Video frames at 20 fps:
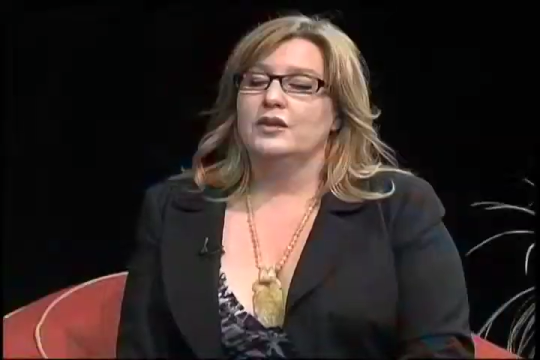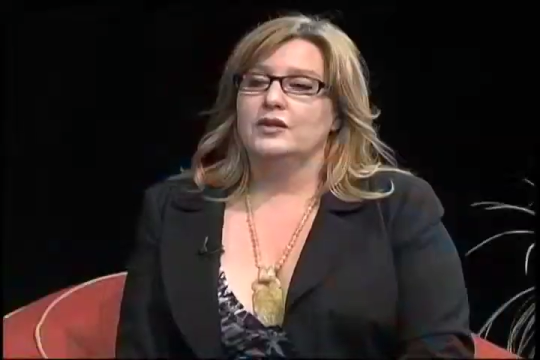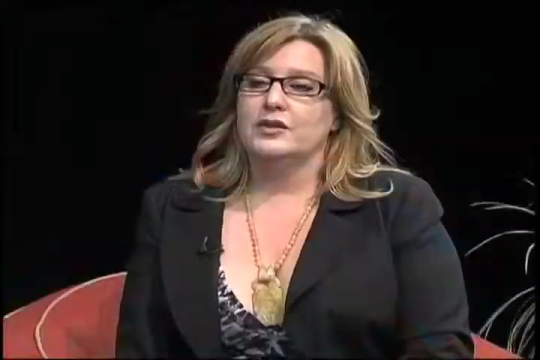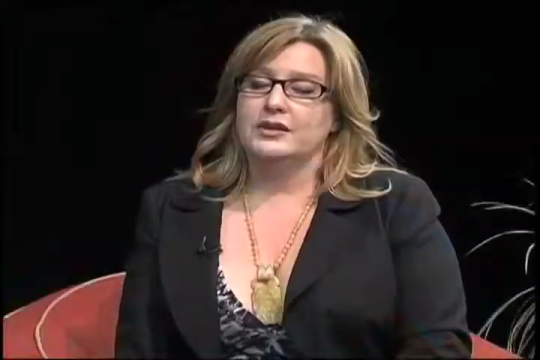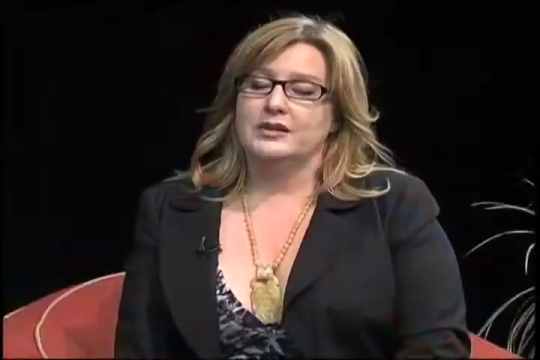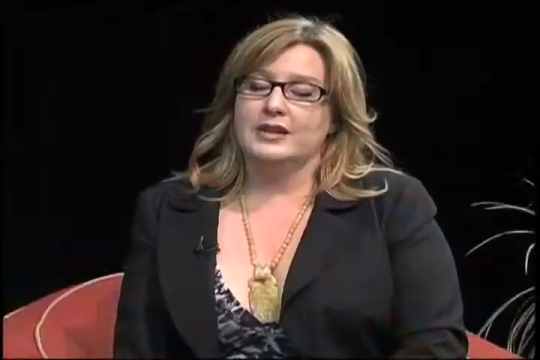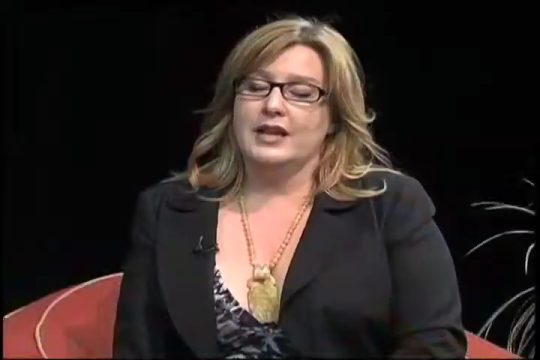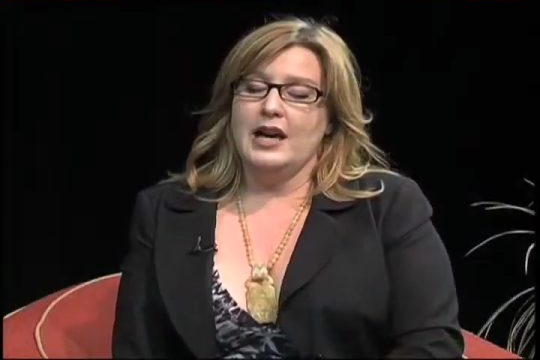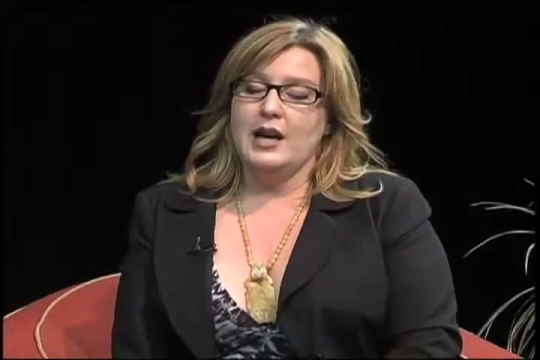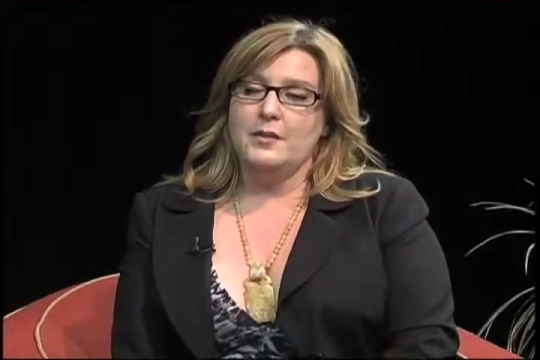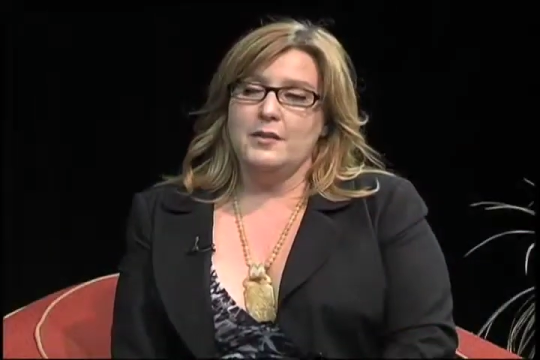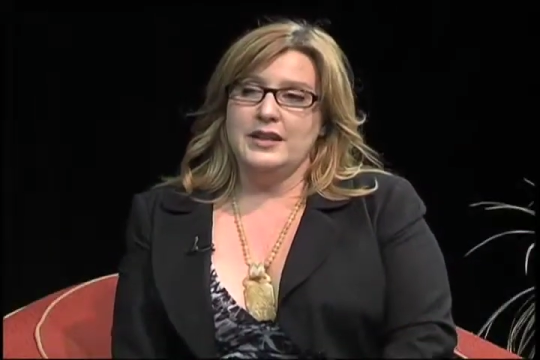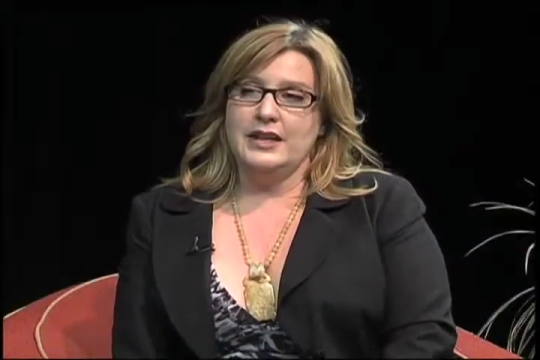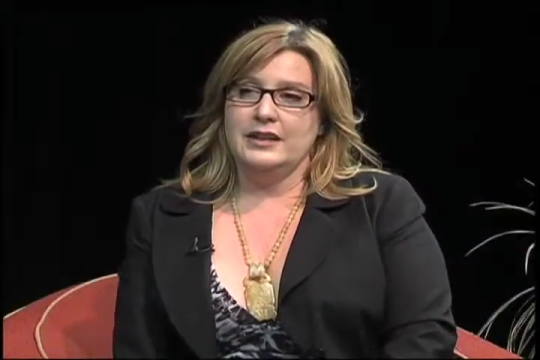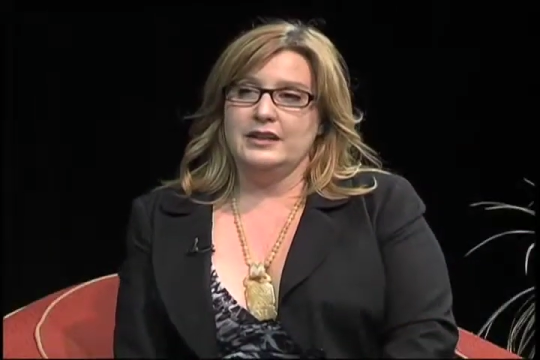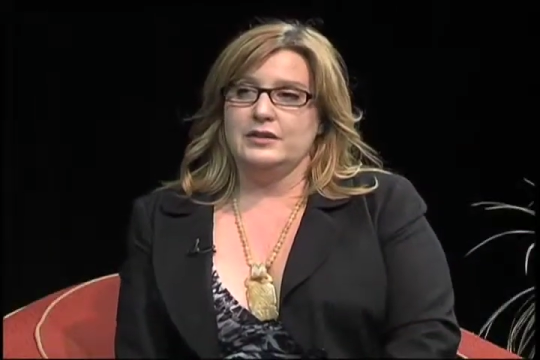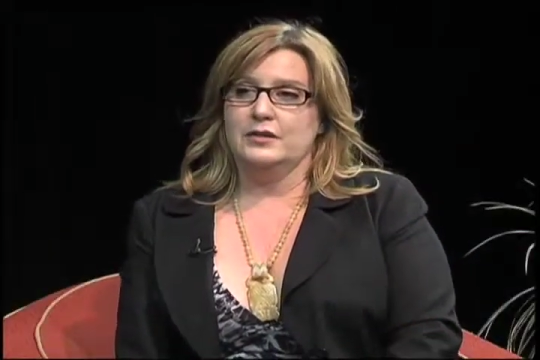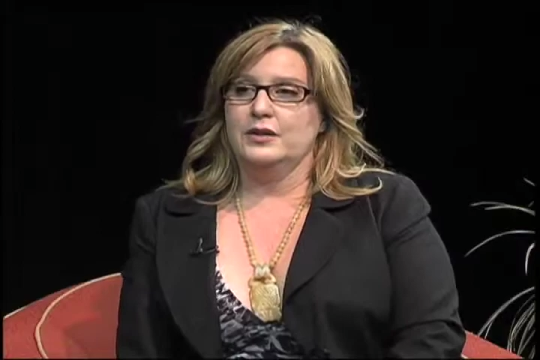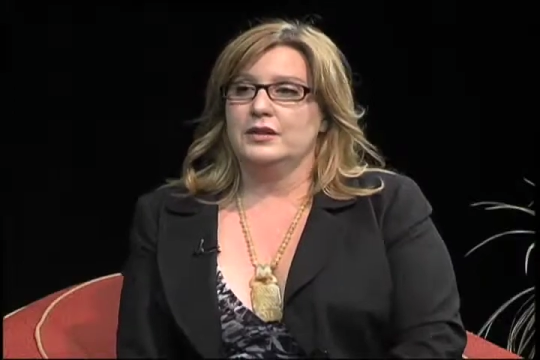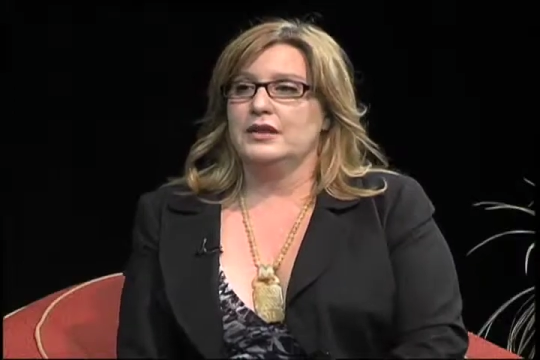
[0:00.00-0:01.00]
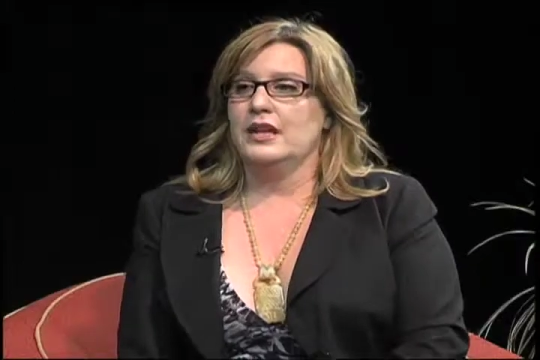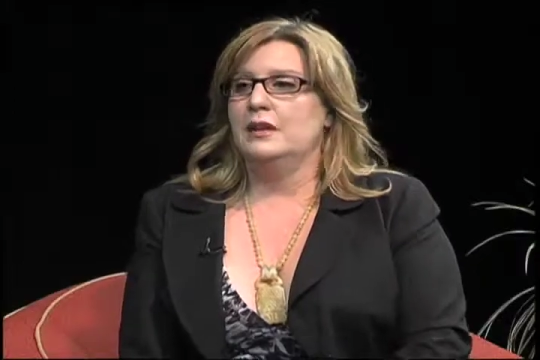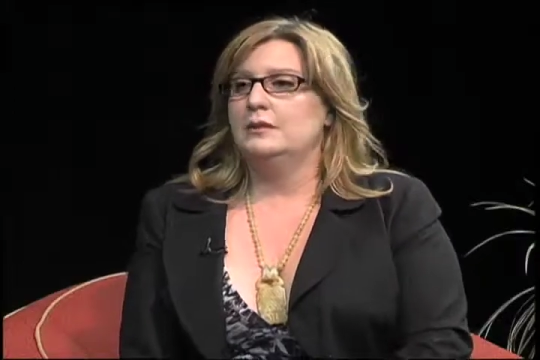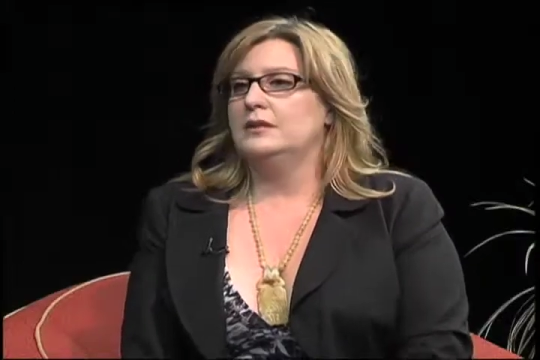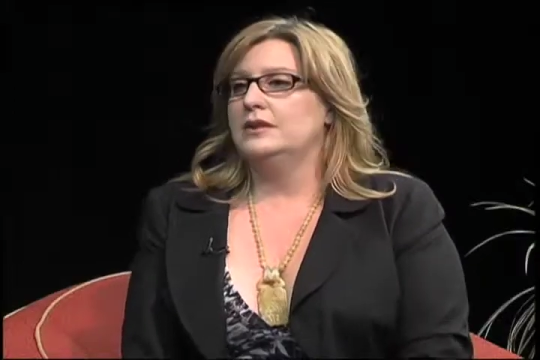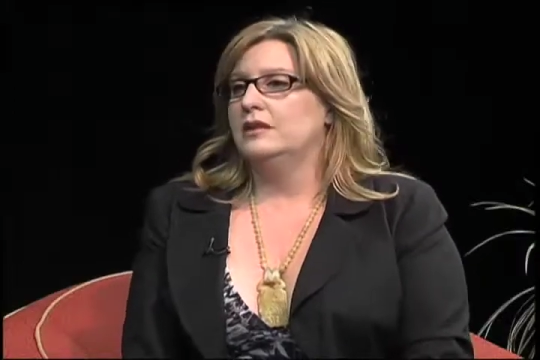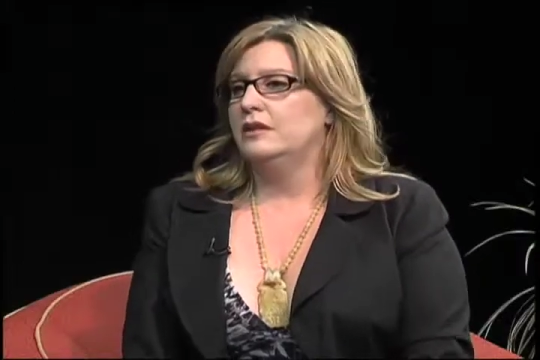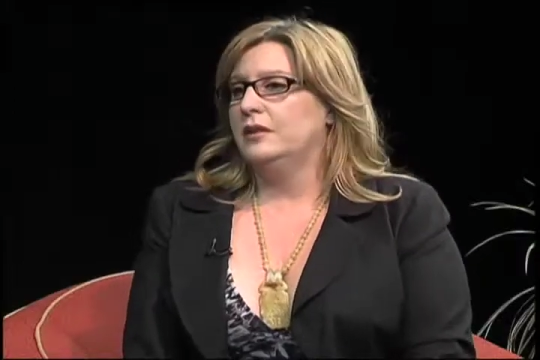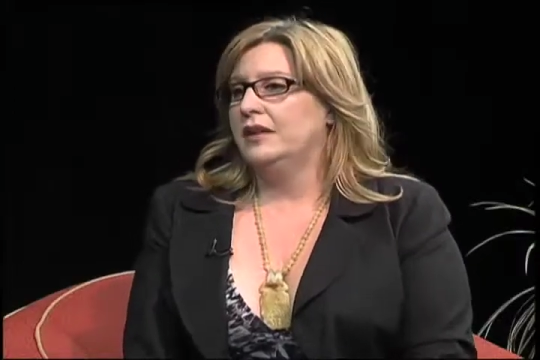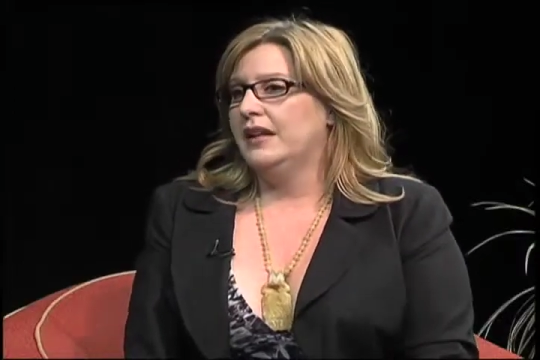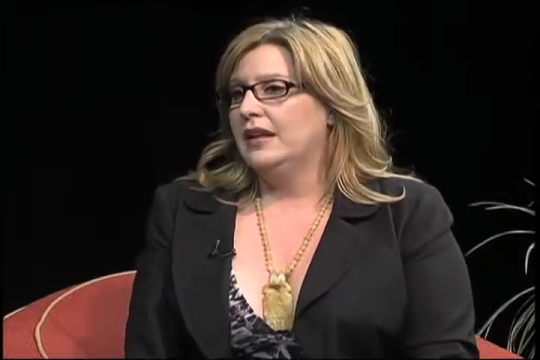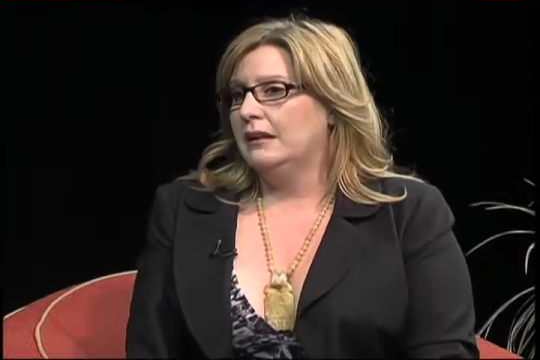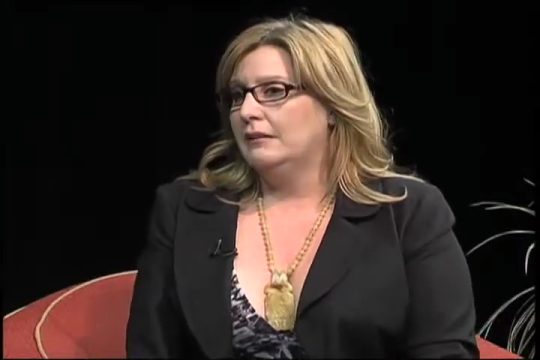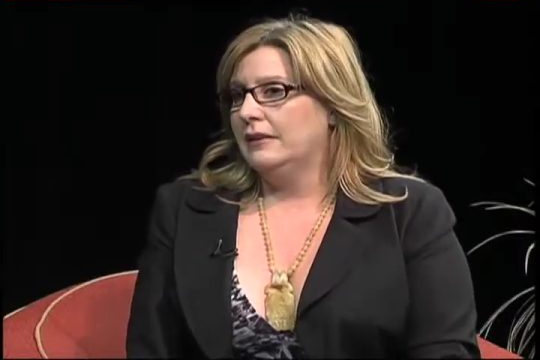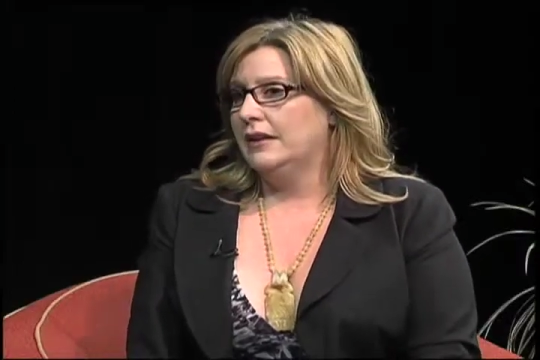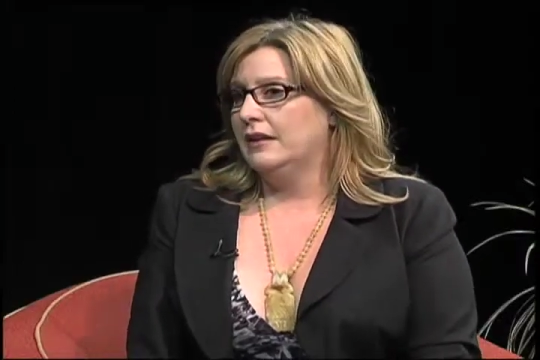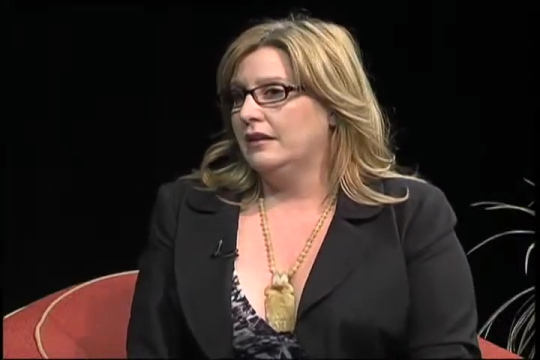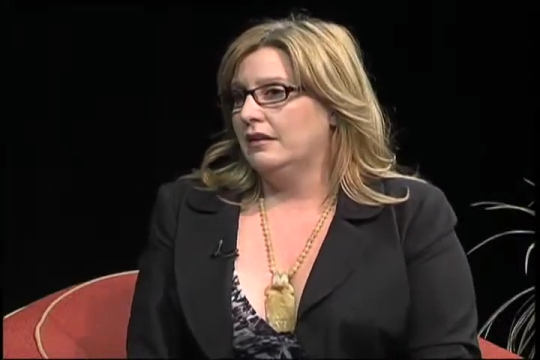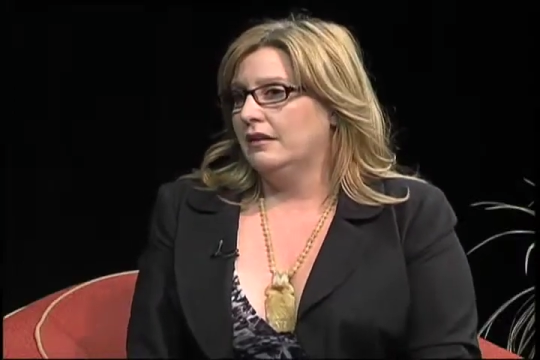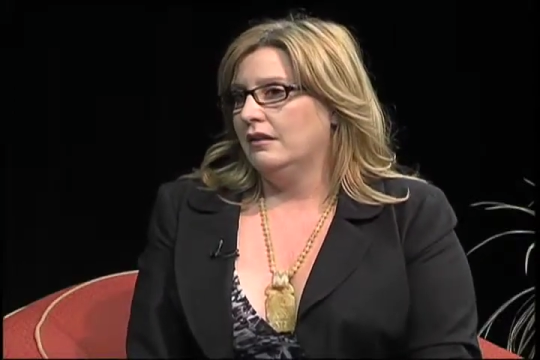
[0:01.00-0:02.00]
there's, how many different types of
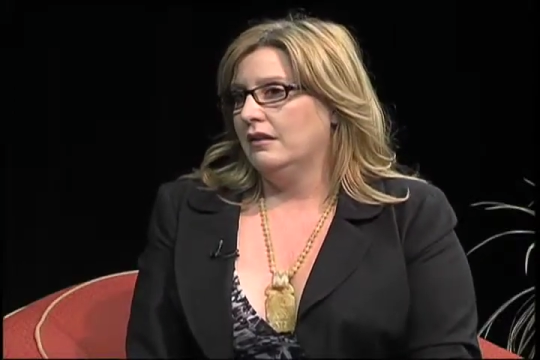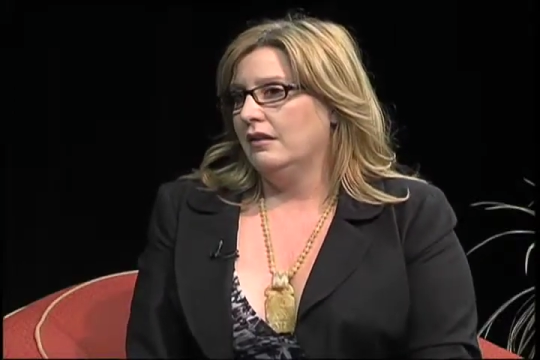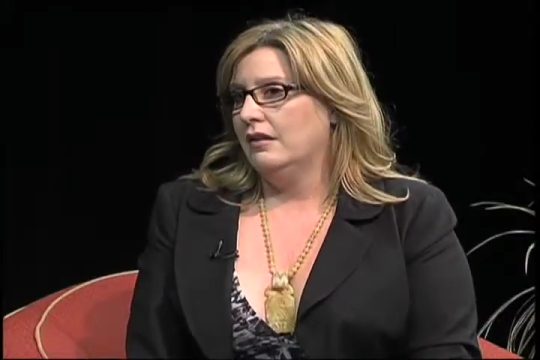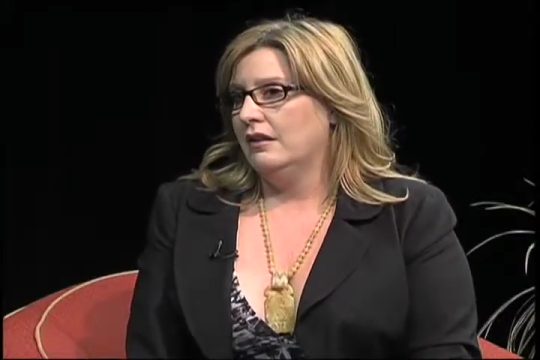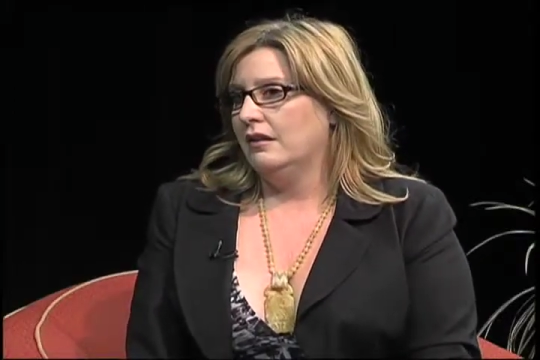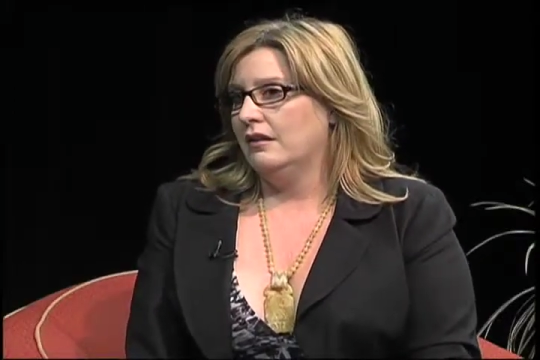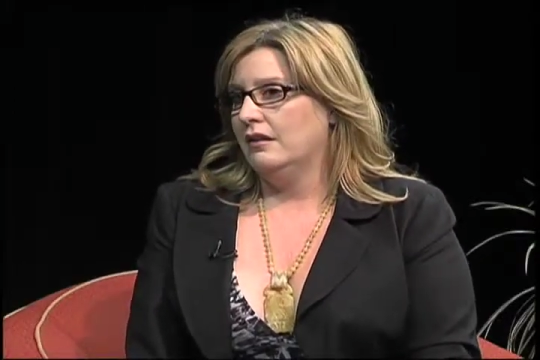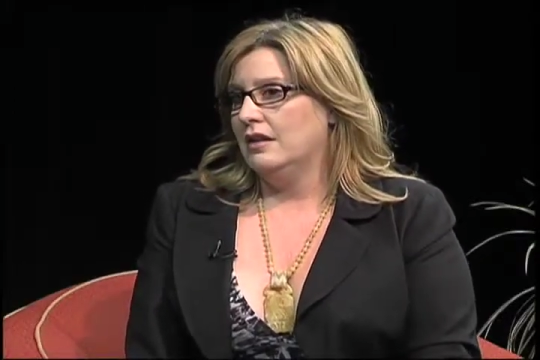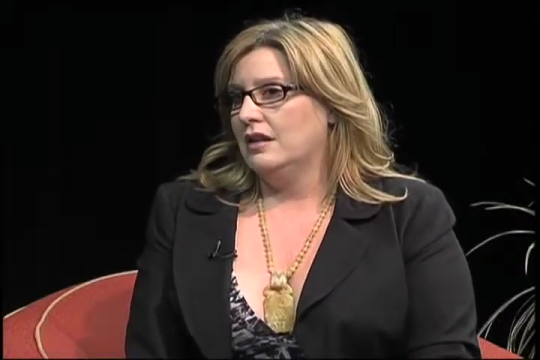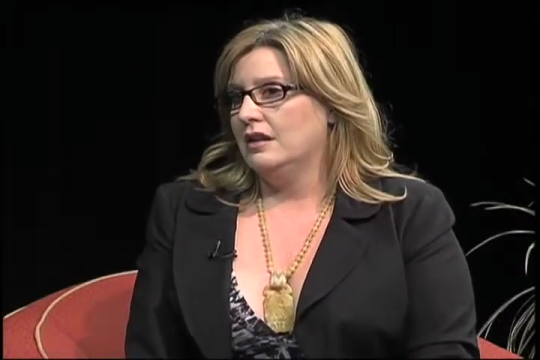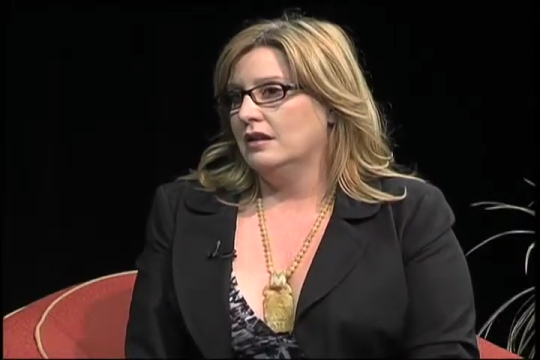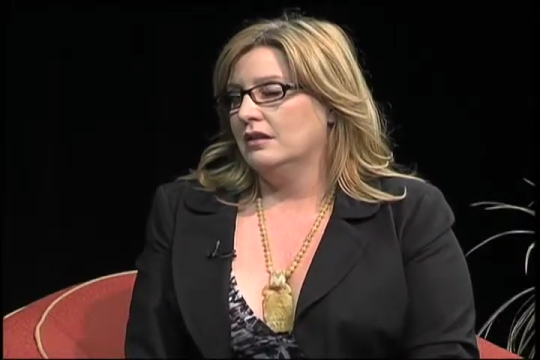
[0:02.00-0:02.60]
leukemia are there then?